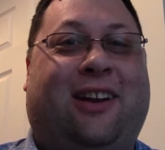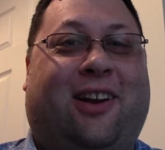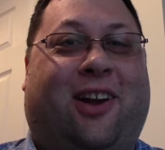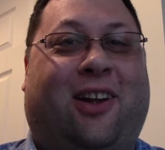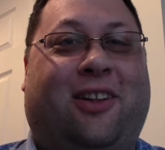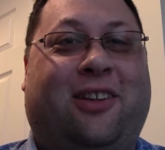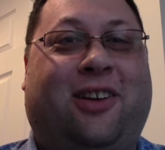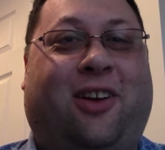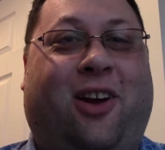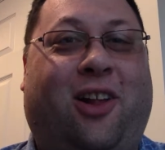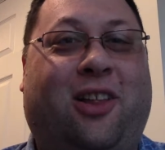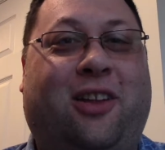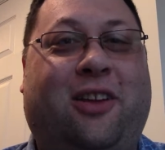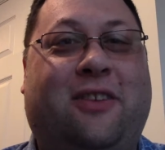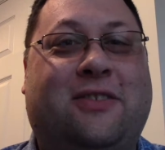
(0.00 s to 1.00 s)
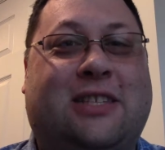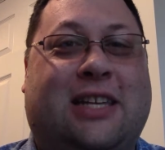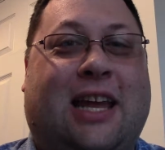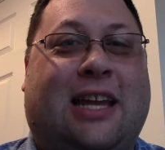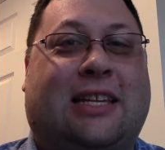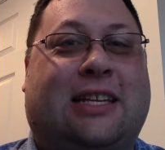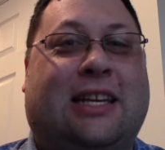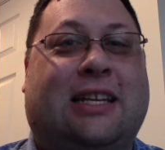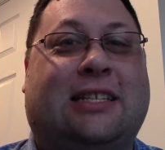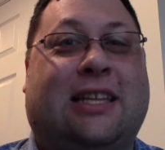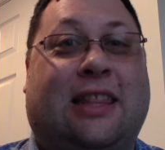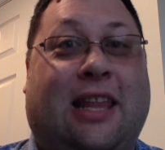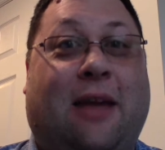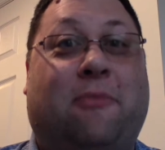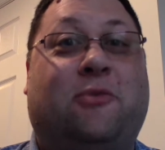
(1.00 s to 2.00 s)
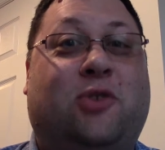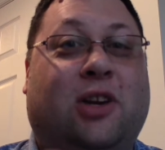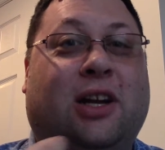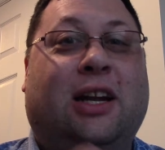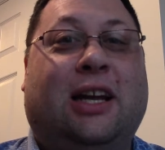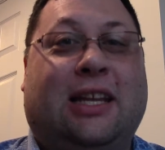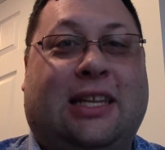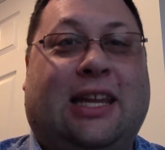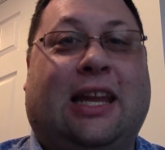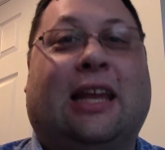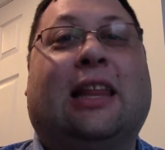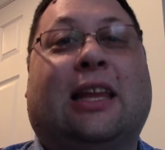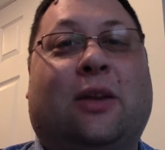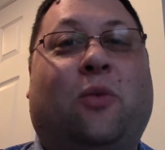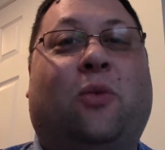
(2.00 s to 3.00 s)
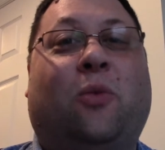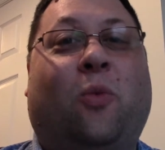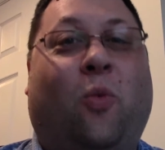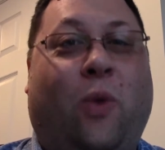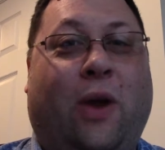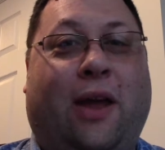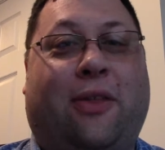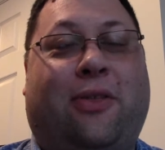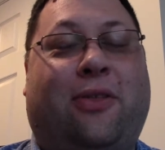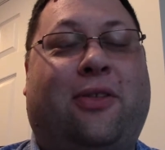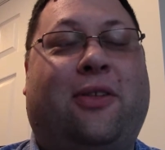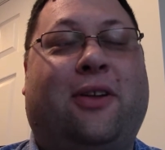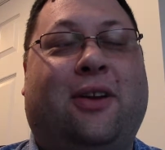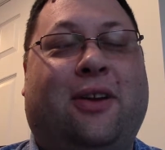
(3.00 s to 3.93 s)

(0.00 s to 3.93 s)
and all his antics, and them dealing with